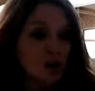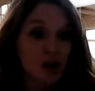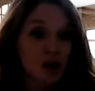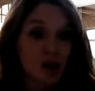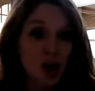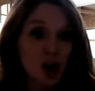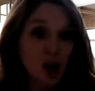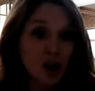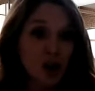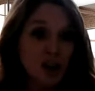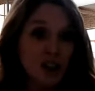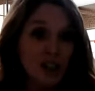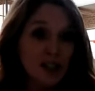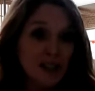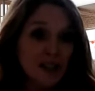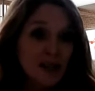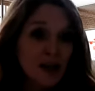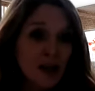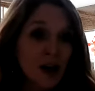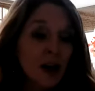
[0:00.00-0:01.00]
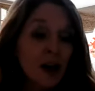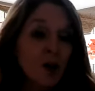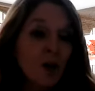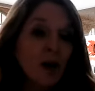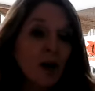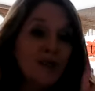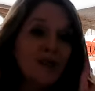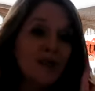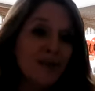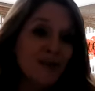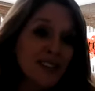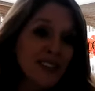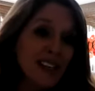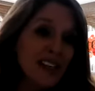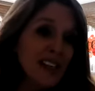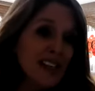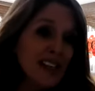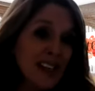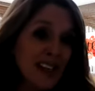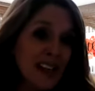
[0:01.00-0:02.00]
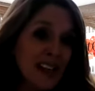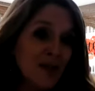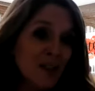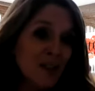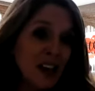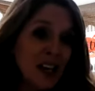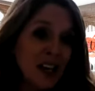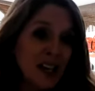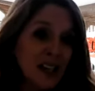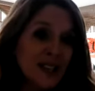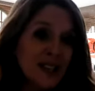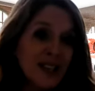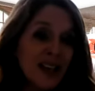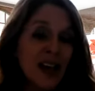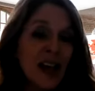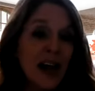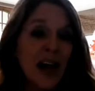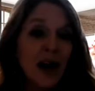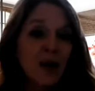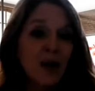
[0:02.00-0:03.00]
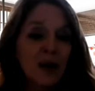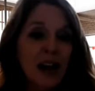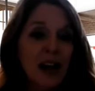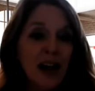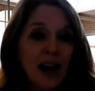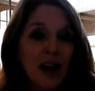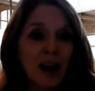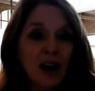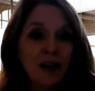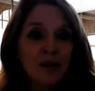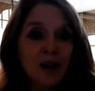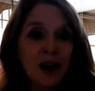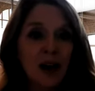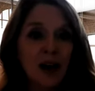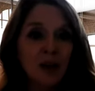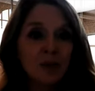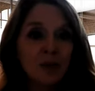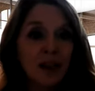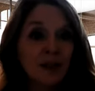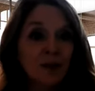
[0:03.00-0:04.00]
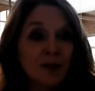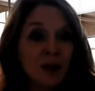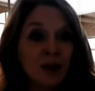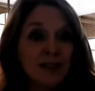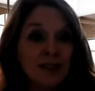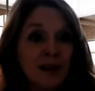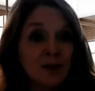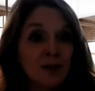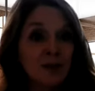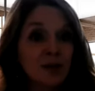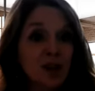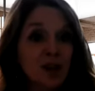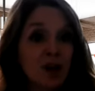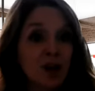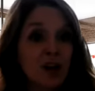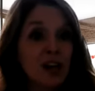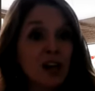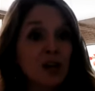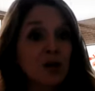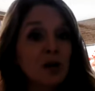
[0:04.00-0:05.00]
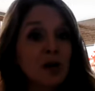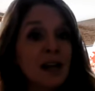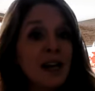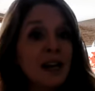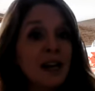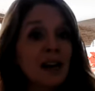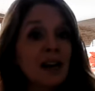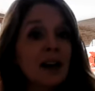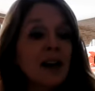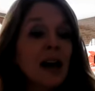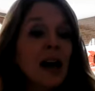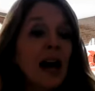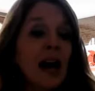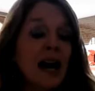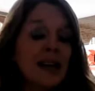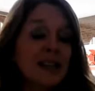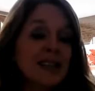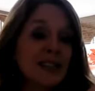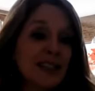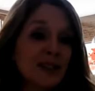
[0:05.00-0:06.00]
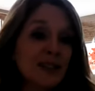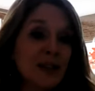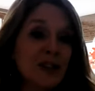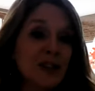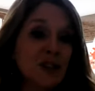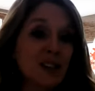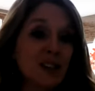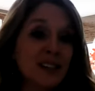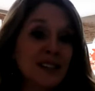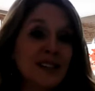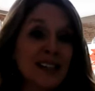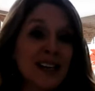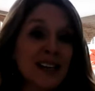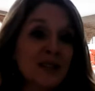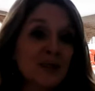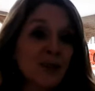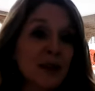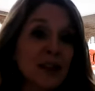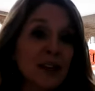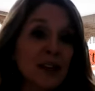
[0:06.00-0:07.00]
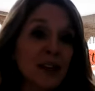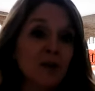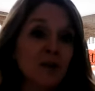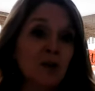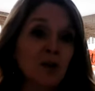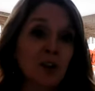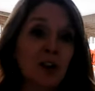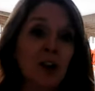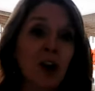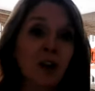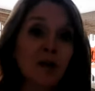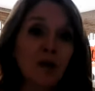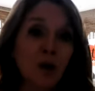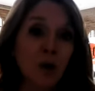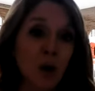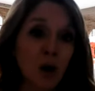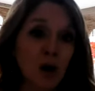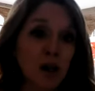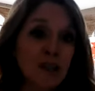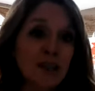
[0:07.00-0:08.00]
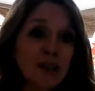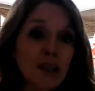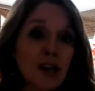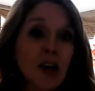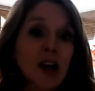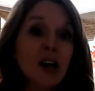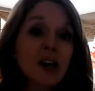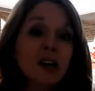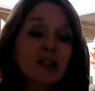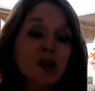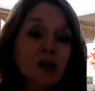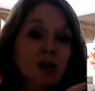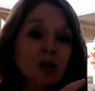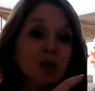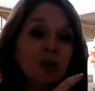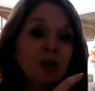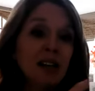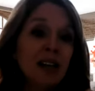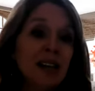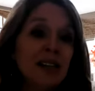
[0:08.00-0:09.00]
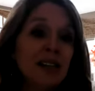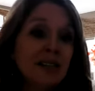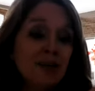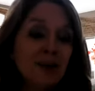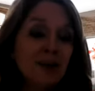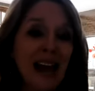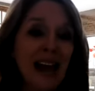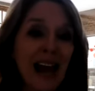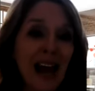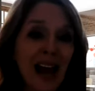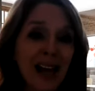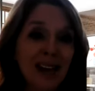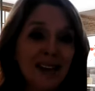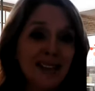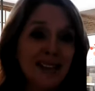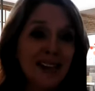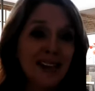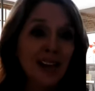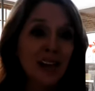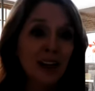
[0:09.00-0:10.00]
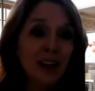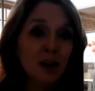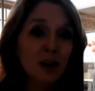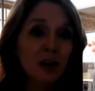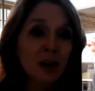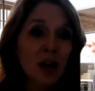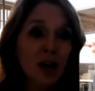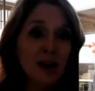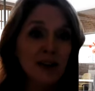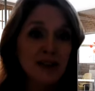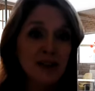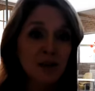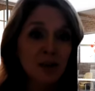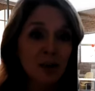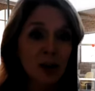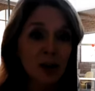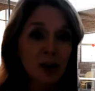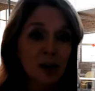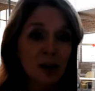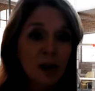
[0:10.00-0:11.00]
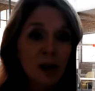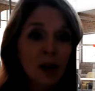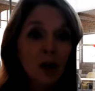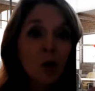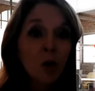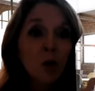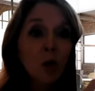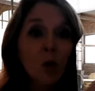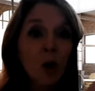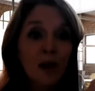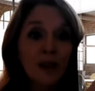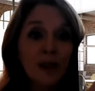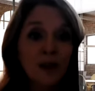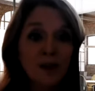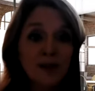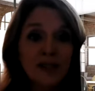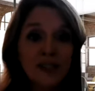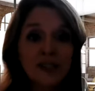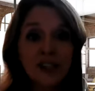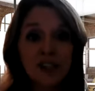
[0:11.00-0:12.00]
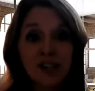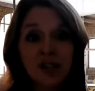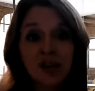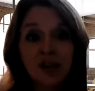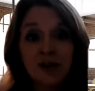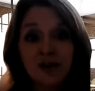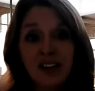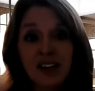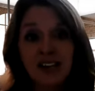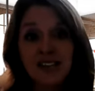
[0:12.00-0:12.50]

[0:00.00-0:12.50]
charges. We have some CDD fees, and we have, like, for example, Turkey Creek has a special assessment for the golf course. So you need to be asking your customer what those additional fees